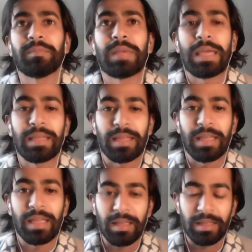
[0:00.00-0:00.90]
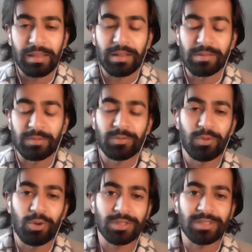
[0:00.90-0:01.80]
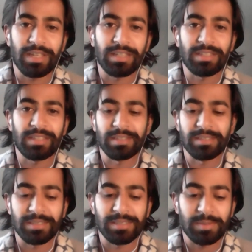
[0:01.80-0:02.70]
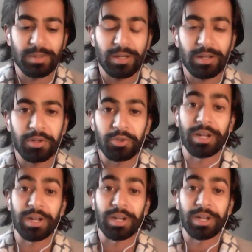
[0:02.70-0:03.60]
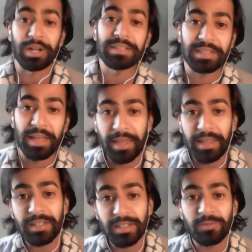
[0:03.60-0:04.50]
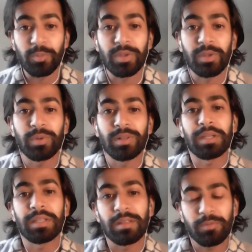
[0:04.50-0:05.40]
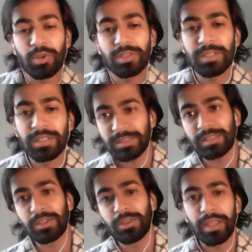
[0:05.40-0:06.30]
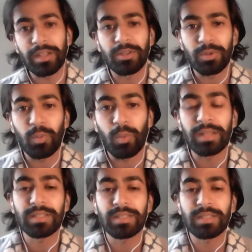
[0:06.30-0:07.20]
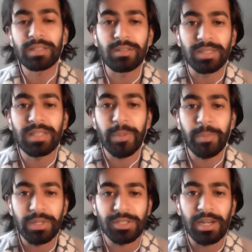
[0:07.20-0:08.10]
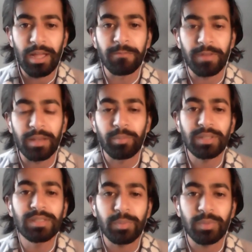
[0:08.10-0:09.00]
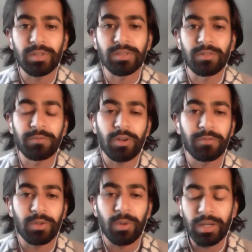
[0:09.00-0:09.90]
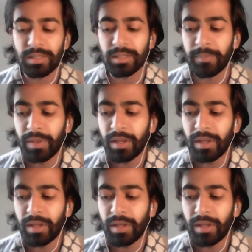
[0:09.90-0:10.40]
a force that is uniting in their hatred for people, and a force that's wanting to establish love and principles of equality.